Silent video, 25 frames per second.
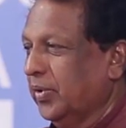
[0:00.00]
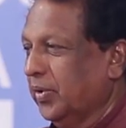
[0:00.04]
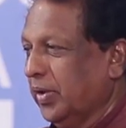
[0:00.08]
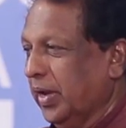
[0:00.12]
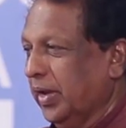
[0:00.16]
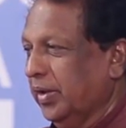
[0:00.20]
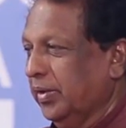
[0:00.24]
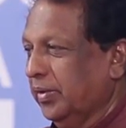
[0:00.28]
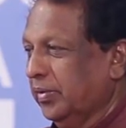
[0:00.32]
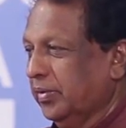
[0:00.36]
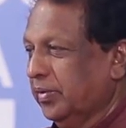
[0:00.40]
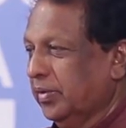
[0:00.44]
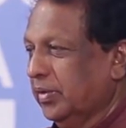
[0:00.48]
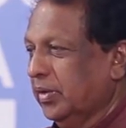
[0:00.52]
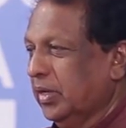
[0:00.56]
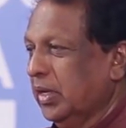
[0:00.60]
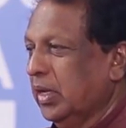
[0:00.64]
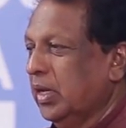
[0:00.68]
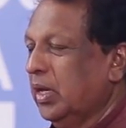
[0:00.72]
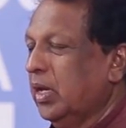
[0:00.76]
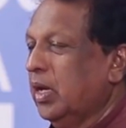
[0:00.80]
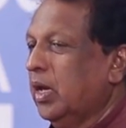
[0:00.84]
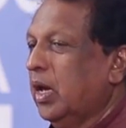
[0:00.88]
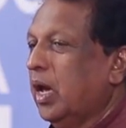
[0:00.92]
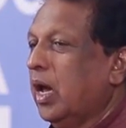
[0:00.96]
Okay?
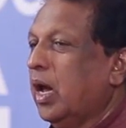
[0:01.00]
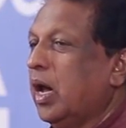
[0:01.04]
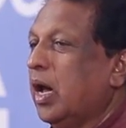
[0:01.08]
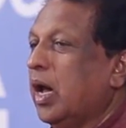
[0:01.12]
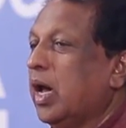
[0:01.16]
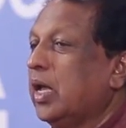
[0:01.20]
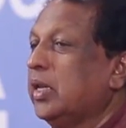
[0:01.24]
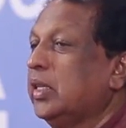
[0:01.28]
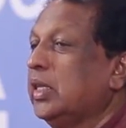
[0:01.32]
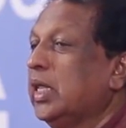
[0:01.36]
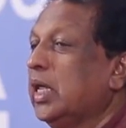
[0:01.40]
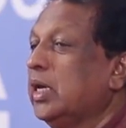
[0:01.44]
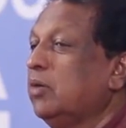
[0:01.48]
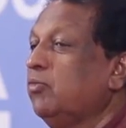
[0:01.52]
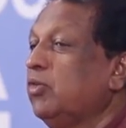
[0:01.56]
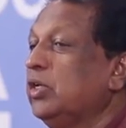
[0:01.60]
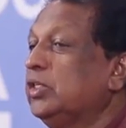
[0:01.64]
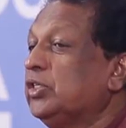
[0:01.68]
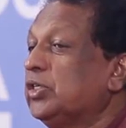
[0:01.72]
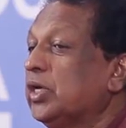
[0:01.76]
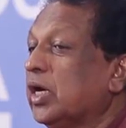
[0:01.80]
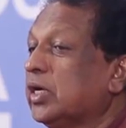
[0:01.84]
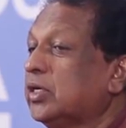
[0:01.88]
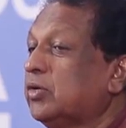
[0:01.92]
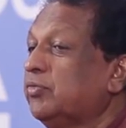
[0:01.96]
And then we
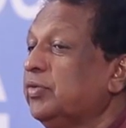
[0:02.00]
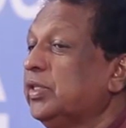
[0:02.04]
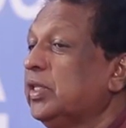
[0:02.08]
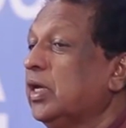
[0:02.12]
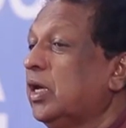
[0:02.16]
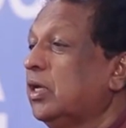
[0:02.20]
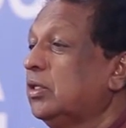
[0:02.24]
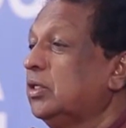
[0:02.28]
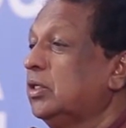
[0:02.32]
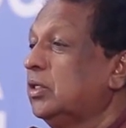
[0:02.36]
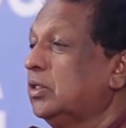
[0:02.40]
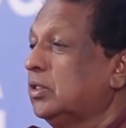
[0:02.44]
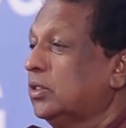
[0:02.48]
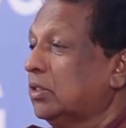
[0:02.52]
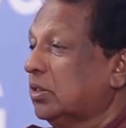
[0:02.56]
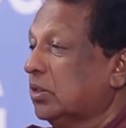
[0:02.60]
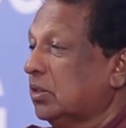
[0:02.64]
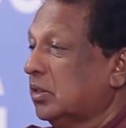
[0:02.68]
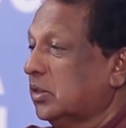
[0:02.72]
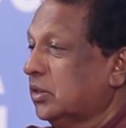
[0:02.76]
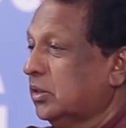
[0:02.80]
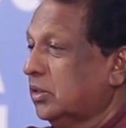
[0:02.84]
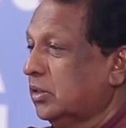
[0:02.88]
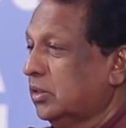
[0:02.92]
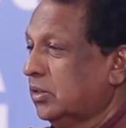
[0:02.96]
checked with the others,
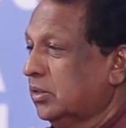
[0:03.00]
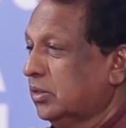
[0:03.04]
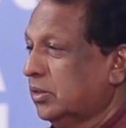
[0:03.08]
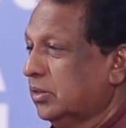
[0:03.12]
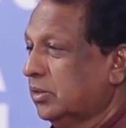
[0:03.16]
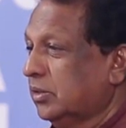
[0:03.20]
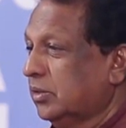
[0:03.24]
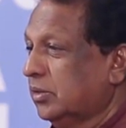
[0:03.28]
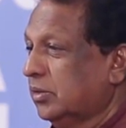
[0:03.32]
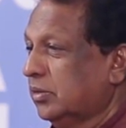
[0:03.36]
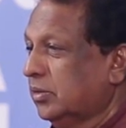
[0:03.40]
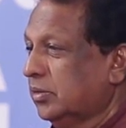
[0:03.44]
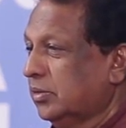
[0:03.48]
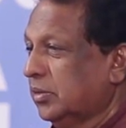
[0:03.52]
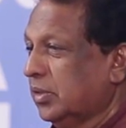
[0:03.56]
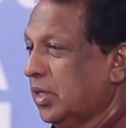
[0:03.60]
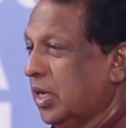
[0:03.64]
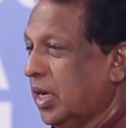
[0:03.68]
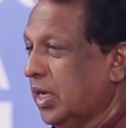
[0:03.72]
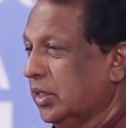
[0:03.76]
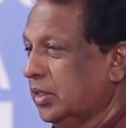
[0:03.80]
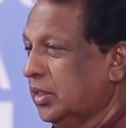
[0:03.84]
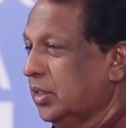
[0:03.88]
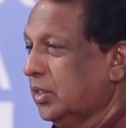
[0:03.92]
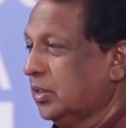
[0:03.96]

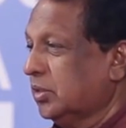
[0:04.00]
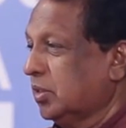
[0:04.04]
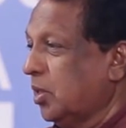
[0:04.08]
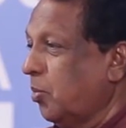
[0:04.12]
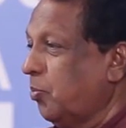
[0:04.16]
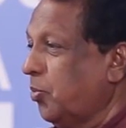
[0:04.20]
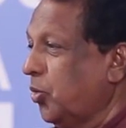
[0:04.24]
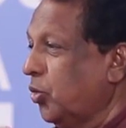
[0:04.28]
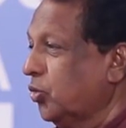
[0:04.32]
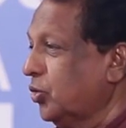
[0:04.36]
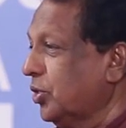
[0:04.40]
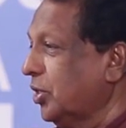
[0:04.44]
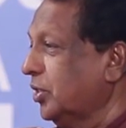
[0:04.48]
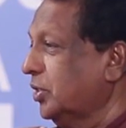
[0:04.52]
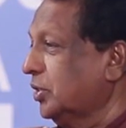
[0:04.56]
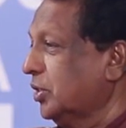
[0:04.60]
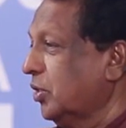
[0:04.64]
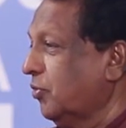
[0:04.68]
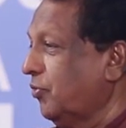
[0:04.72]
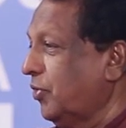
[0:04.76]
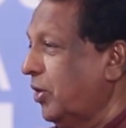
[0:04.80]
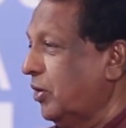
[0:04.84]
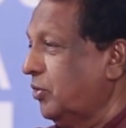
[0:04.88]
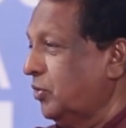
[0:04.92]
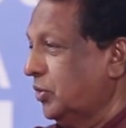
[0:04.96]
other supporters
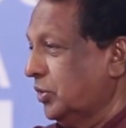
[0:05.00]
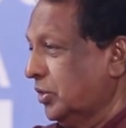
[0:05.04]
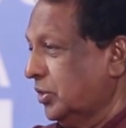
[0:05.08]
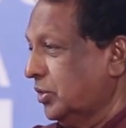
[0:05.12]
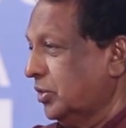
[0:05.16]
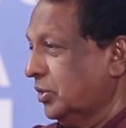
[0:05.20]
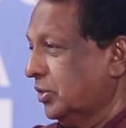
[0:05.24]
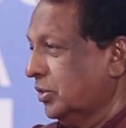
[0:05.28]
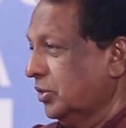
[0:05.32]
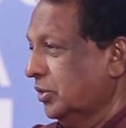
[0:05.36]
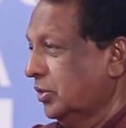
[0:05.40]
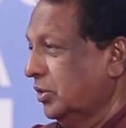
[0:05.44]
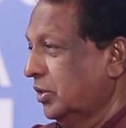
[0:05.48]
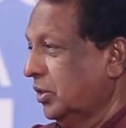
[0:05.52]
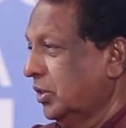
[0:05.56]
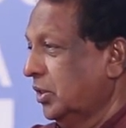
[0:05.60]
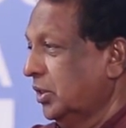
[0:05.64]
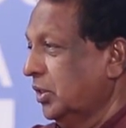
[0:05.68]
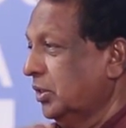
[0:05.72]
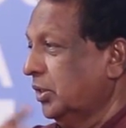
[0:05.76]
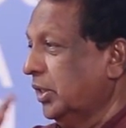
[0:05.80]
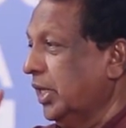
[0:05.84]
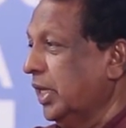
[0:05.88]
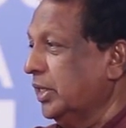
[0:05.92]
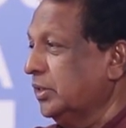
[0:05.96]
of ours.
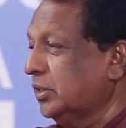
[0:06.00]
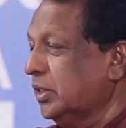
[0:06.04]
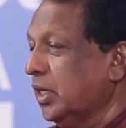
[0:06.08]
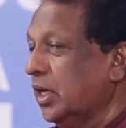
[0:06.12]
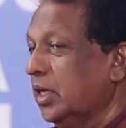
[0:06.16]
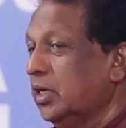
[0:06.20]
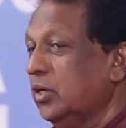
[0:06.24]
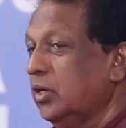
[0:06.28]
They said,